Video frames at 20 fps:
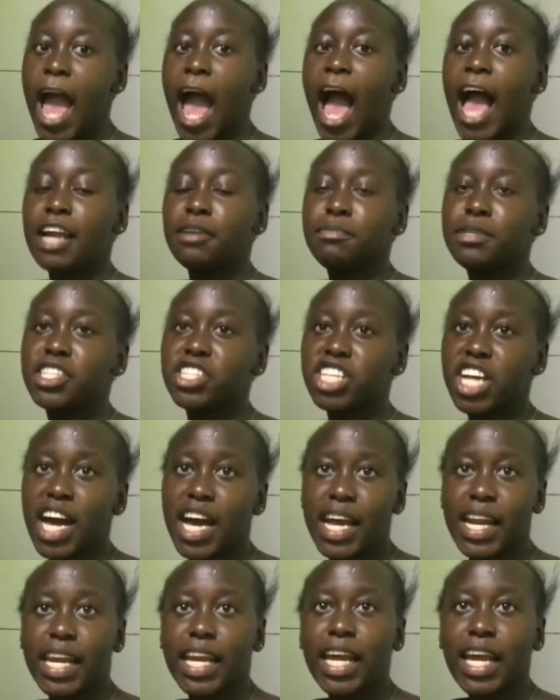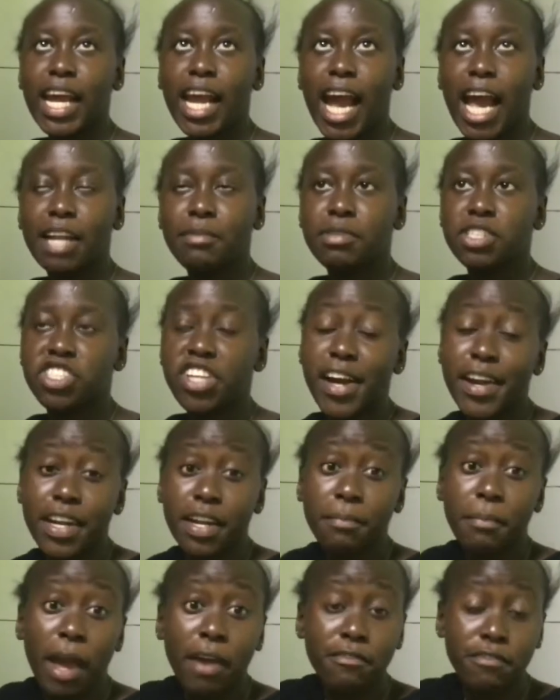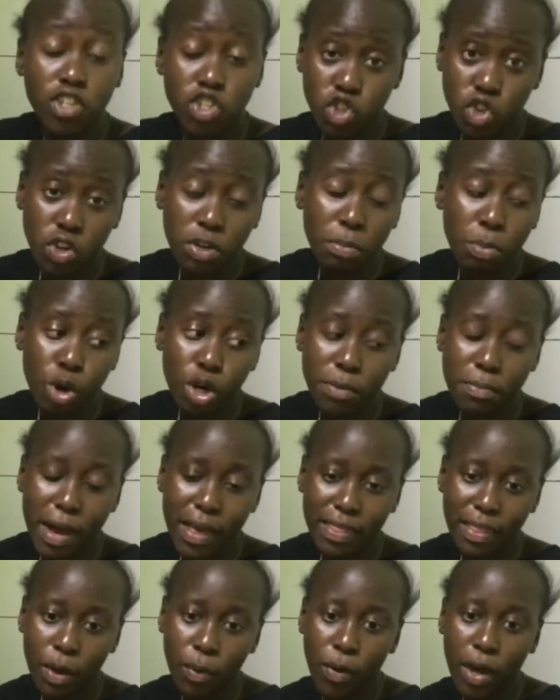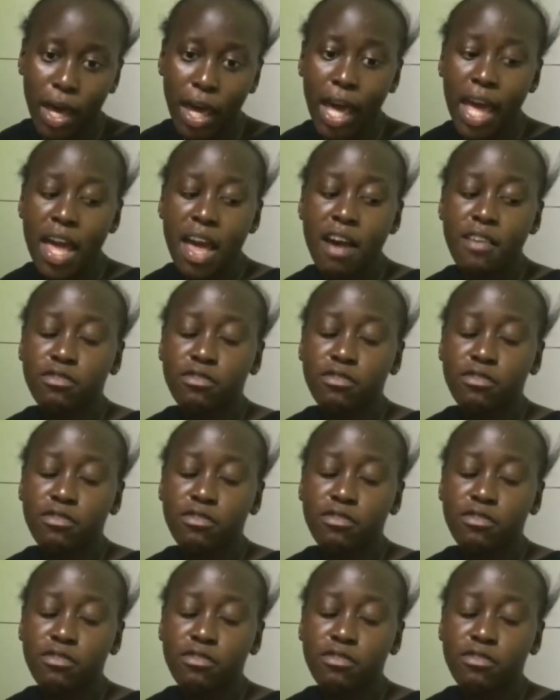I'll be sharing my vision board, by the way.